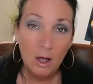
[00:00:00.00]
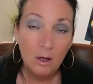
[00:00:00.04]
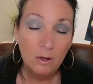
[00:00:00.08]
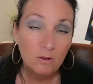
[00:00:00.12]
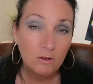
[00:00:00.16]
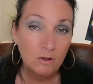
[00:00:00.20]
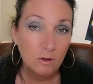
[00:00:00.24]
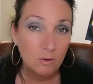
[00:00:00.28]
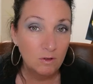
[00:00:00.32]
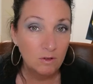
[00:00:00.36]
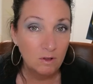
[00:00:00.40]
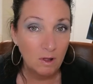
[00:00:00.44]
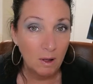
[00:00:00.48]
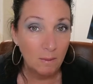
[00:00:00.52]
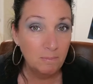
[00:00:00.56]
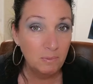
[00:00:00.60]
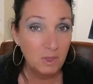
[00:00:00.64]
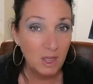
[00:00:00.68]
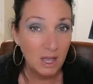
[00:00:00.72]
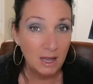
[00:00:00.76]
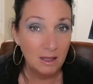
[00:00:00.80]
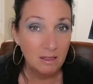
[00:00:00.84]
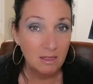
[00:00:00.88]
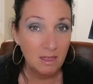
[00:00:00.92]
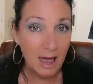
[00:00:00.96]
So
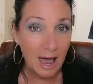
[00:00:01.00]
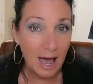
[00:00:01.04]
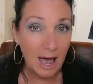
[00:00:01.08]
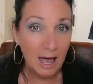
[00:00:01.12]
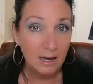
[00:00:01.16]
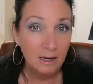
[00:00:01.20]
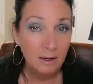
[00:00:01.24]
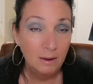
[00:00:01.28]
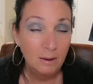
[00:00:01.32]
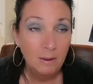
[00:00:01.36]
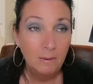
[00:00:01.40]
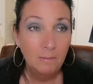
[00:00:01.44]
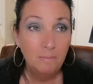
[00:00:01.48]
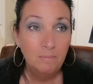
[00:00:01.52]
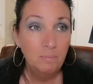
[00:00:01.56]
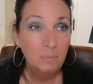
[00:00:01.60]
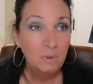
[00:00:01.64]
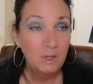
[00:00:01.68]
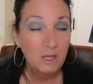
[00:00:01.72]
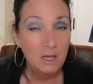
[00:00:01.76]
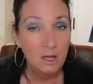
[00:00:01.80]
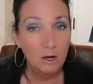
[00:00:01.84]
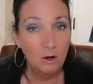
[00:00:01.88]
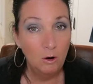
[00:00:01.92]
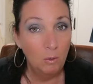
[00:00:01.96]
something that,
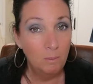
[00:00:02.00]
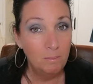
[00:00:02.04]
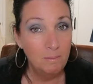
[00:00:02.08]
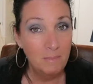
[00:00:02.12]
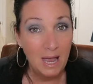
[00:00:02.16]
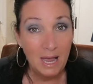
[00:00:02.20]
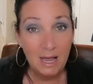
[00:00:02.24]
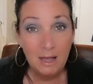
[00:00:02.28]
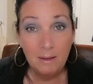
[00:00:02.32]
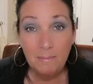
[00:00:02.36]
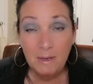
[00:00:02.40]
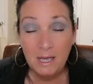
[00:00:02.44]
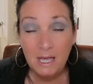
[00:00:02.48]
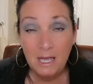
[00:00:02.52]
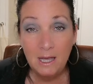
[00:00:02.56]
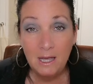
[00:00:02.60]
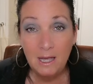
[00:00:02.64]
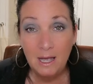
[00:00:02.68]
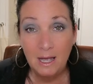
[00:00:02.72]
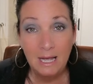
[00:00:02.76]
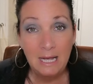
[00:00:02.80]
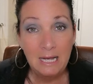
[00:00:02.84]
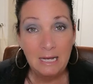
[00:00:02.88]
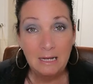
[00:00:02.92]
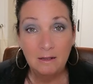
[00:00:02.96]

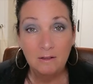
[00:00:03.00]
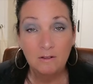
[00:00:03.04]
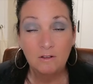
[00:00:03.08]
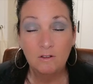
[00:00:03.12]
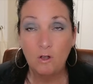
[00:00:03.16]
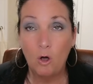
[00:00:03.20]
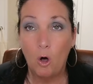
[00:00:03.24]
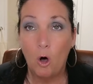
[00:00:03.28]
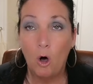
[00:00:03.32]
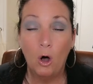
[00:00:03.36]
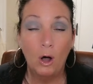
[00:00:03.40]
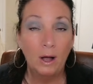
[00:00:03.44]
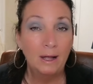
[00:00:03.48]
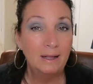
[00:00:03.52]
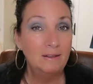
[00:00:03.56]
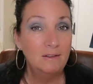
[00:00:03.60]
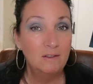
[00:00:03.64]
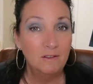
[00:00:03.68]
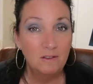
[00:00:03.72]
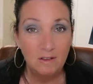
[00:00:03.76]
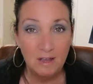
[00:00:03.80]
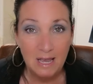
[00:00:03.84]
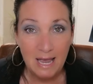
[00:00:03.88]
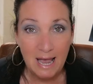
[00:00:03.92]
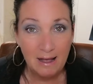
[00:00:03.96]
maybe it's on
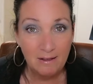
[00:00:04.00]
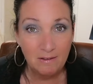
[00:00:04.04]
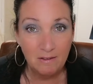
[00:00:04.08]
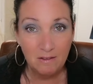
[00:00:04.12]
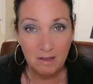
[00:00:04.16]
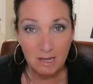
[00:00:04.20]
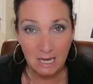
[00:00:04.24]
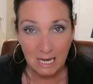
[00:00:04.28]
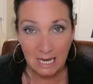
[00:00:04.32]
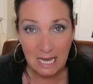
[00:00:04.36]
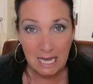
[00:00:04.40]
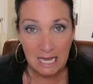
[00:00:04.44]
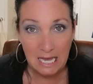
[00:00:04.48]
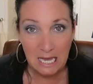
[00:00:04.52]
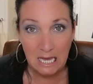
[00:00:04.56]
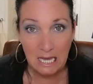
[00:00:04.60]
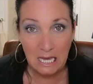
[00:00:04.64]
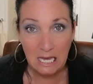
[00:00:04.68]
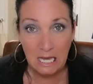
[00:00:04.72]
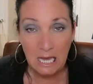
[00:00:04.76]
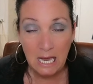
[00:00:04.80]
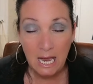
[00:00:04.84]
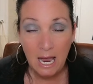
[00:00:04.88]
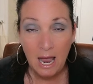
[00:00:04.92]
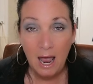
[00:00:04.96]
Siesta
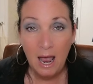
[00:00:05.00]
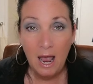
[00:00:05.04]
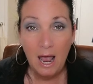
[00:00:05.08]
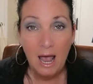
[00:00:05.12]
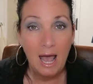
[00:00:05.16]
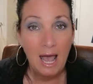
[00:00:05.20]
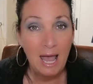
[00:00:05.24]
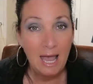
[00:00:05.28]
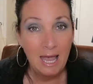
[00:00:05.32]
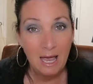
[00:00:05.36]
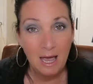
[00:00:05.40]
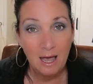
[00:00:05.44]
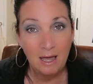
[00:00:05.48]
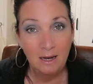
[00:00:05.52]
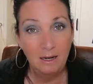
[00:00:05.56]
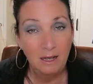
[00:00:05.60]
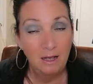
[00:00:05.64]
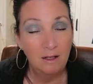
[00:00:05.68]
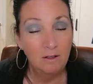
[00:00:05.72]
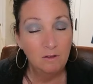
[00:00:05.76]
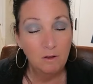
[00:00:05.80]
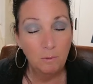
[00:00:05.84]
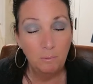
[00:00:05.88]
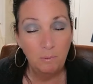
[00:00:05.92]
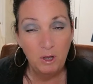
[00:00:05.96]
Key and
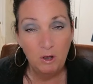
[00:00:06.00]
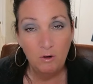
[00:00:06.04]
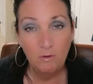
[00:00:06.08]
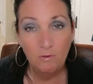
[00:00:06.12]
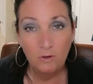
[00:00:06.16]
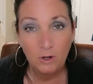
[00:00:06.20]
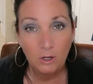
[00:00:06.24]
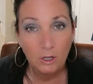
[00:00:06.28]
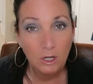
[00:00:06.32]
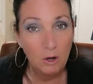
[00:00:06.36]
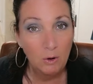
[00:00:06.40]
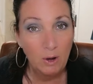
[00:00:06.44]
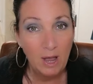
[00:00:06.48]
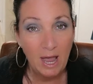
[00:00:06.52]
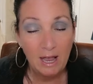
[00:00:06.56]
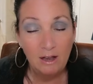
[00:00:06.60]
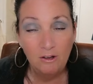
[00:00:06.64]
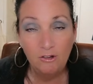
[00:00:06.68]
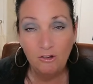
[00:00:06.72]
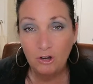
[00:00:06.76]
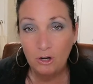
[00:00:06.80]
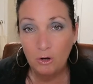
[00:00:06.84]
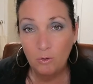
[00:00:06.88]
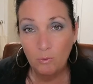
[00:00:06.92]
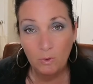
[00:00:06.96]
it's a beautiful
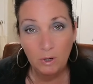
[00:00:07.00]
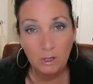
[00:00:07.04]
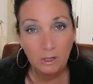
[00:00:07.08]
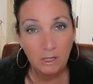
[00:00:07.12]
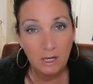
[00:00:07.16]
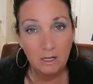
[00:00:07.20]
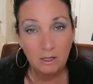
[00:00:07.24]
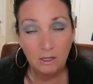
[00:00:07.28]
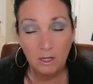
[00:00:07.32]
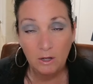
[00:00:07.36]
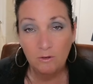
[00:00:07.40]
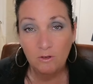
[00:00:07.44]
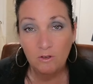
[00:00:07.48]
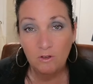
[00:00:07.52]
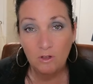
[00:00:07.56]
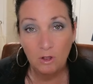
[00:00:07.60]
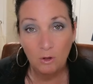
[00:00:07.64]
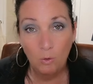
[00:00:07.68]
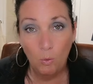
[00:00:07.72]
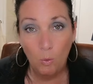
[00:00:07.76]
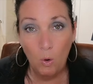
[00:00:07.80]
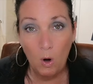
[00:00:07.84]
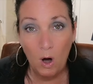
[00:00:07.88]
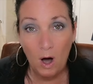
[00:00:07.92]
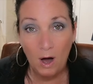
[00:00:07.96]
location. You're really close to the
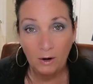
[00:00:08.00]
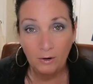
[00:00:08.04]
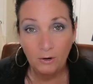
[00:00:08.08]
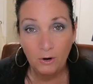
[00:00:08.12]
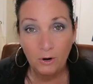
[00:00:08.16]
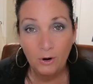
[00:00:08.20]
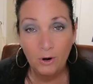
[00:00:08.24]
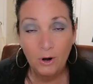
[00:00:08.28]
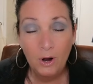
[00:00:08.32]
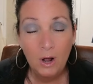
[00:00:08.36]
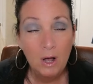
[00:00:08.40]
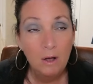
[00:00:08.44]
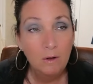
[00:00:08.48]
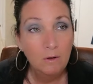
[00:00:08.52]
water.